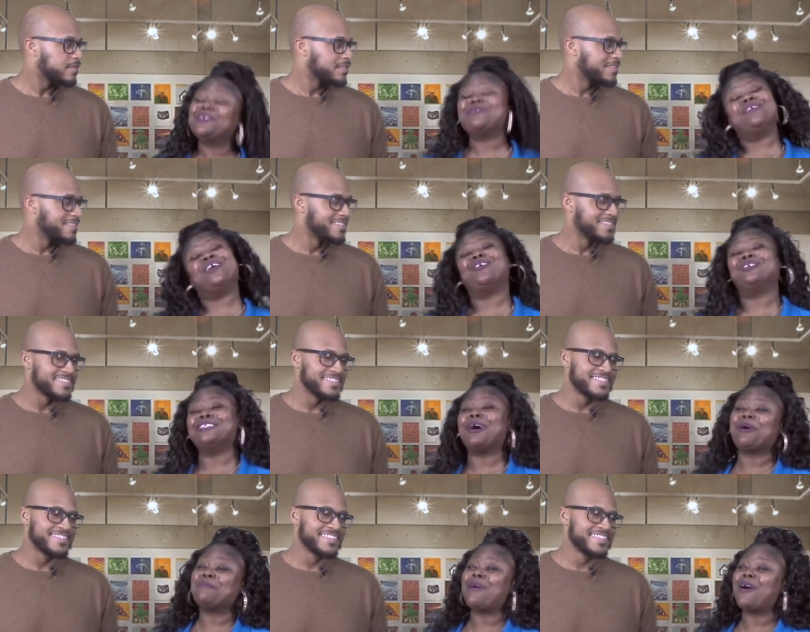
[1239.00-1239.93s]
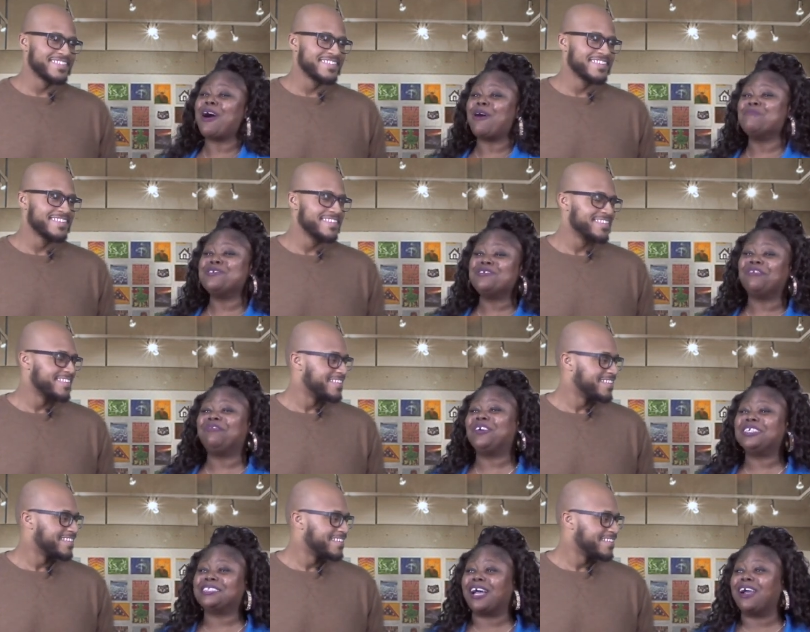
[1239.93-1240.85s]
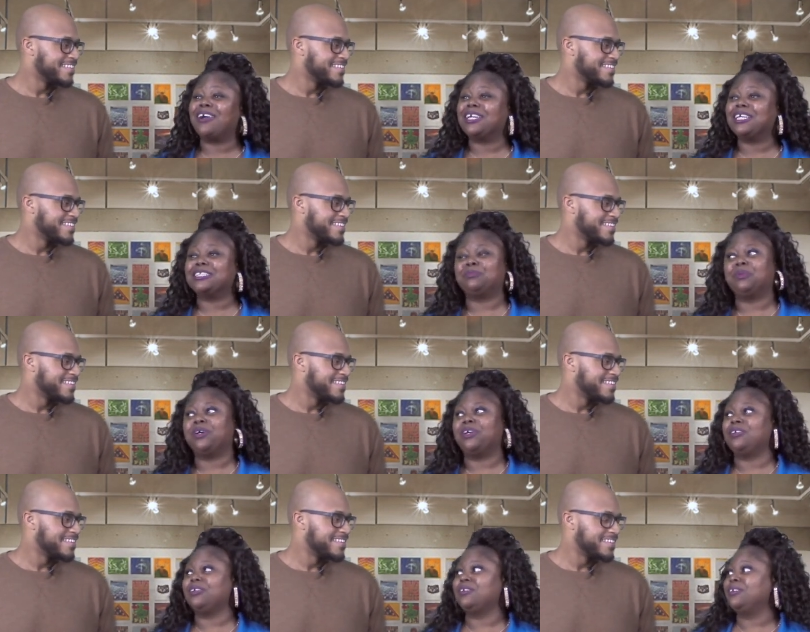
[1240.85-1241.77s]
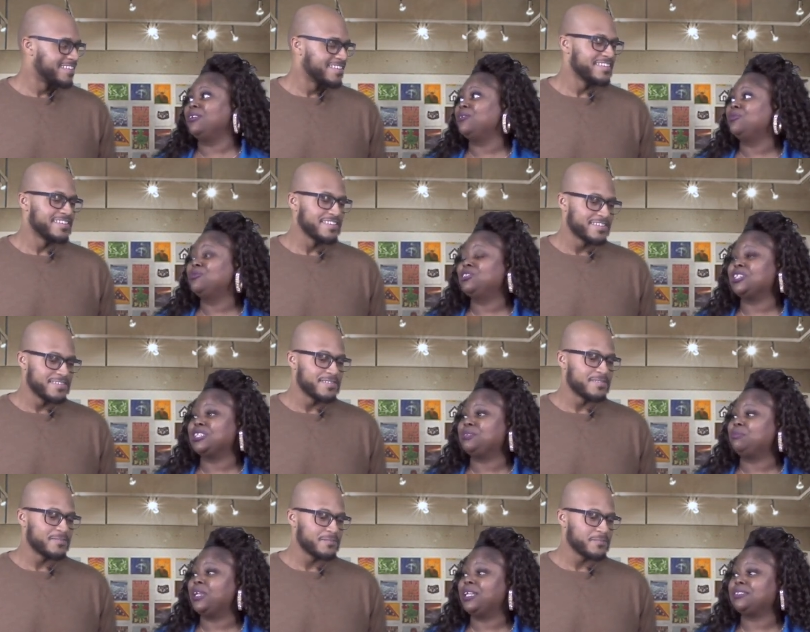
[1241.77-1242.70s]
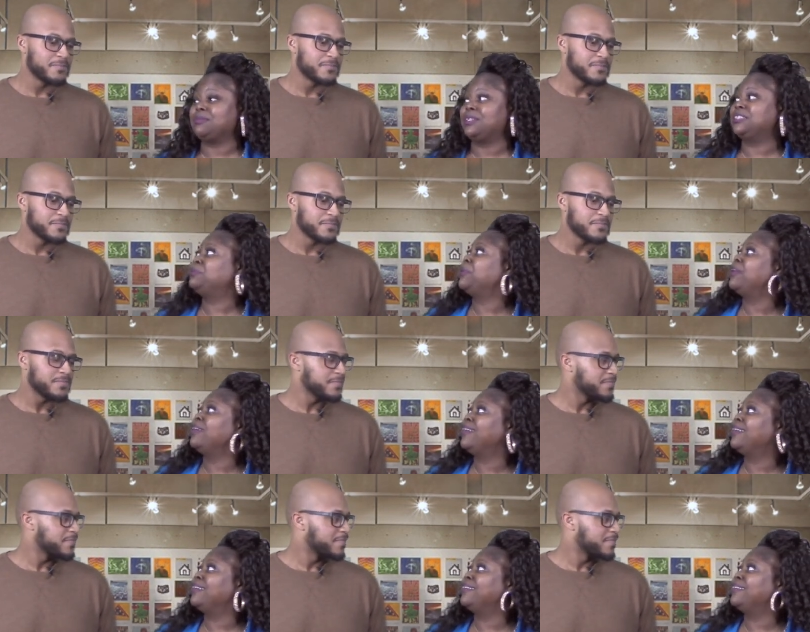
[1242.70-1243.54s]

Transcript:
Speaker 1: and we're gonna talk about how beautiful his art is, but you just blessed my spirit.